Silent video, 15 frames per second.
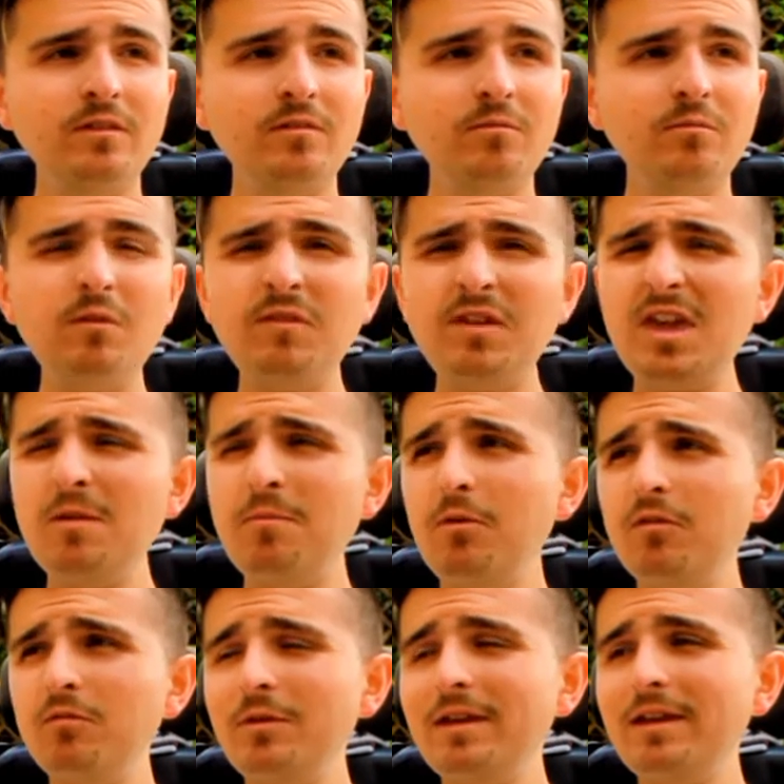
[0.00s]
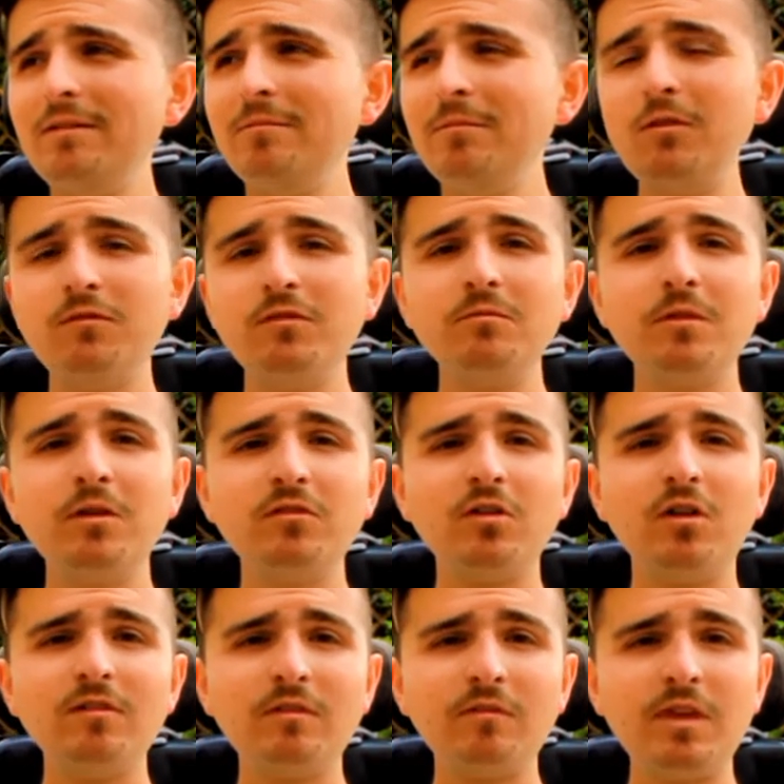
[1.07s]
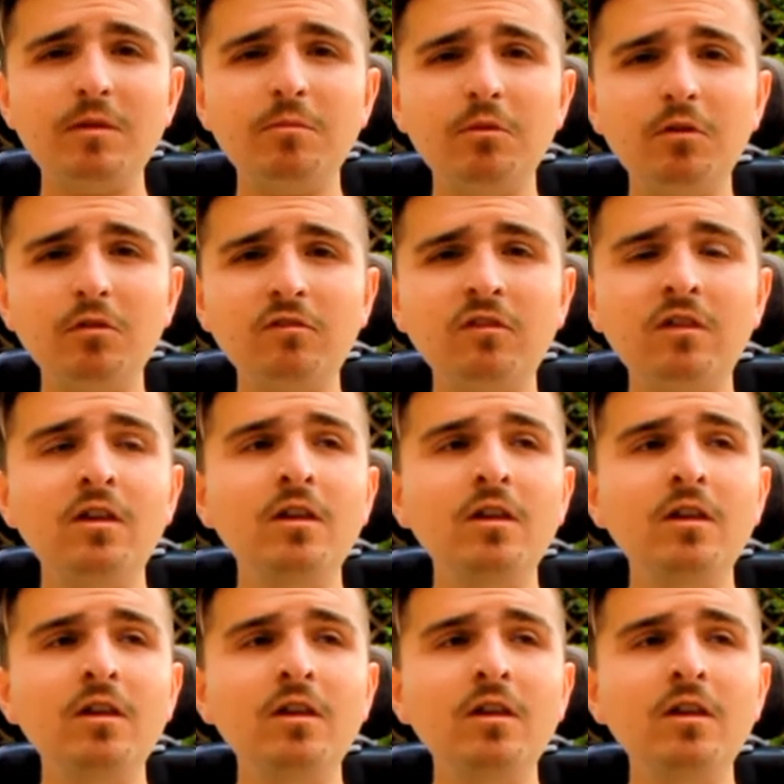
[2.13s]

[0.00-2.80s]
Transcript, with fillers: With a gearbox, right? Most most cars have a gearbox.